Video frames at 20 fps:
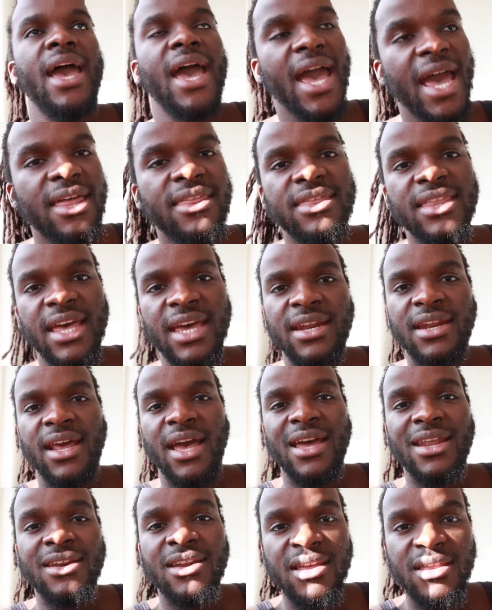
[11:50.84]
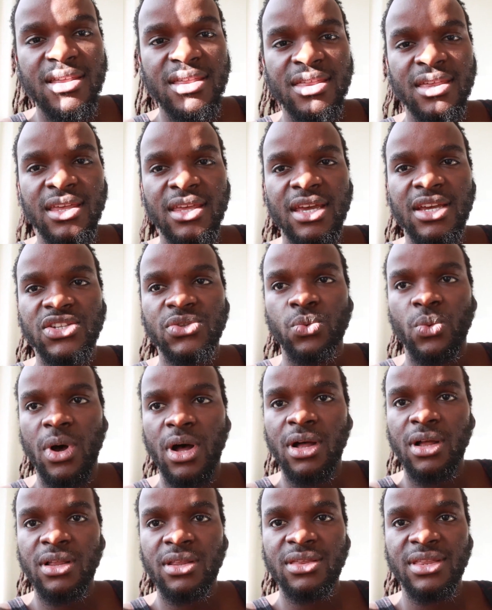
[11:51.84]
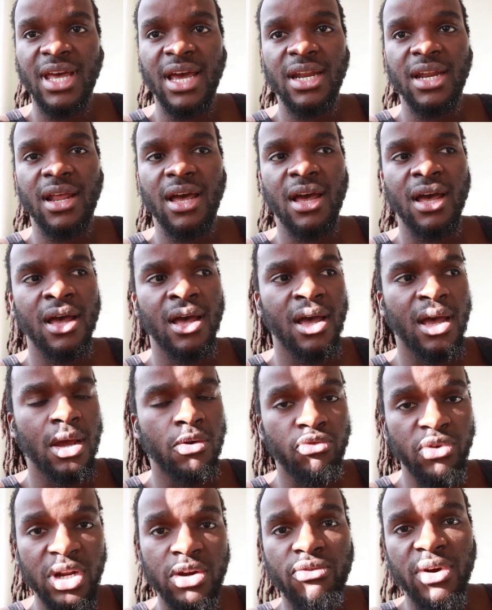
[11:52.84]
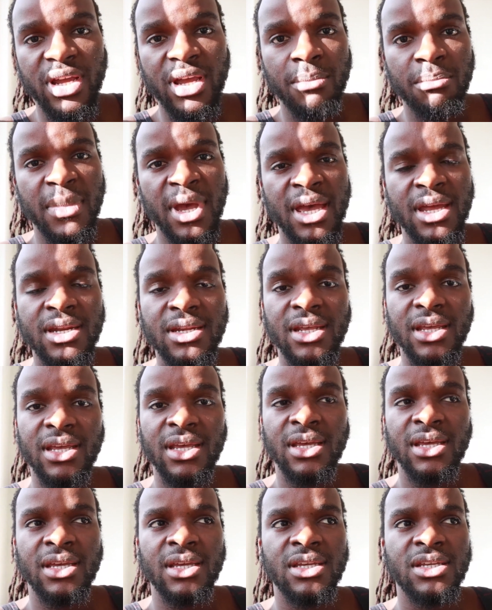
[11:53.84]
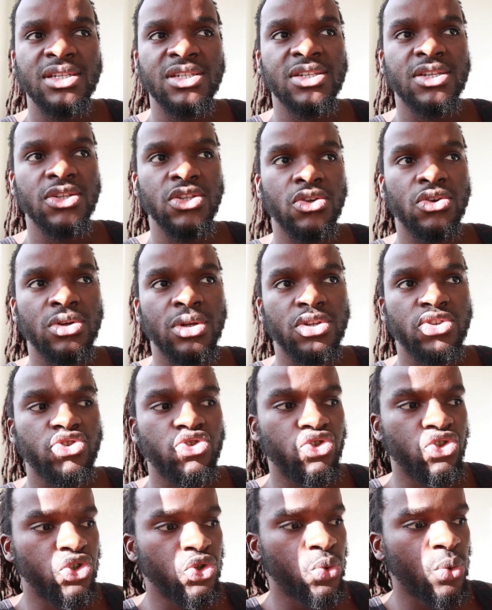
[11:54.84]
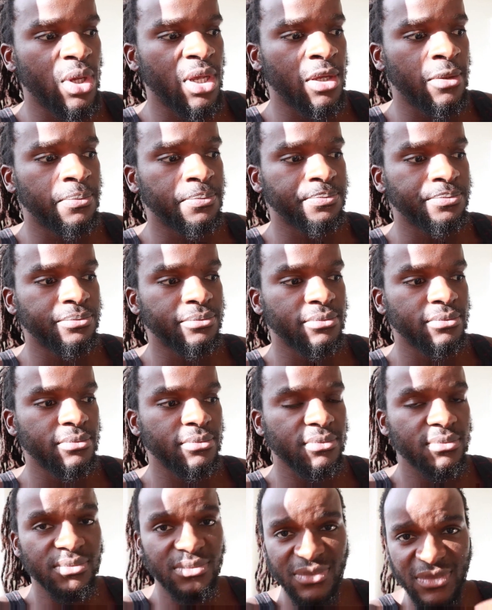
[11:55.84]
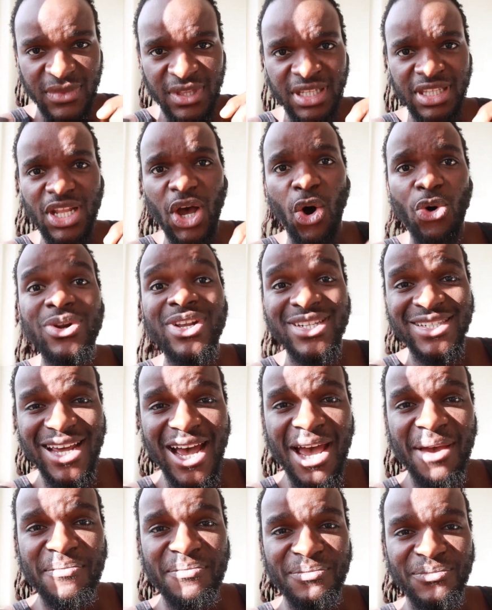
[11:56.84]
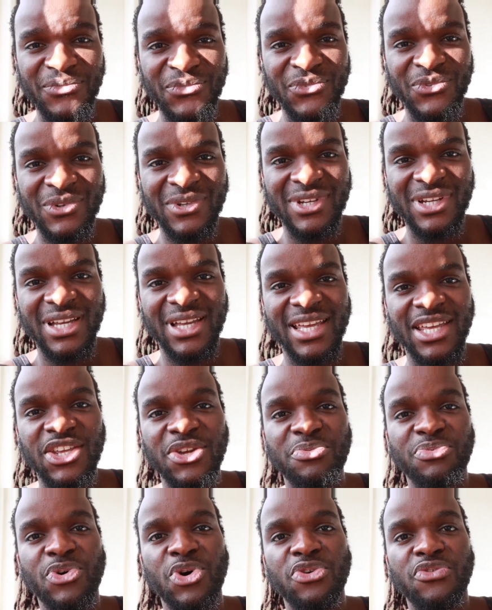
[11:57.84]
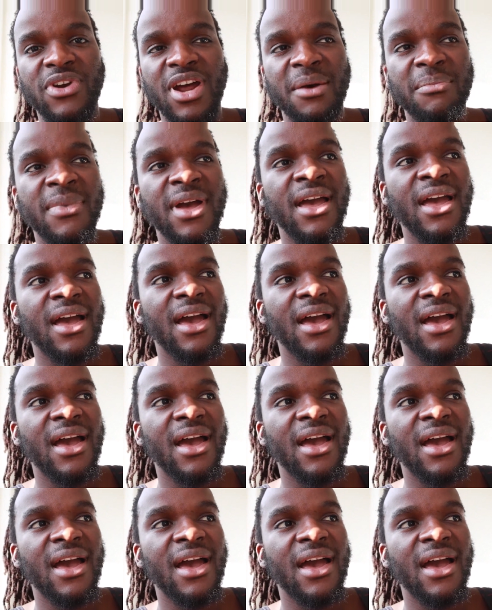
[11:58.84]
And then another thing as well that I really recommend is you're doing the only time in your program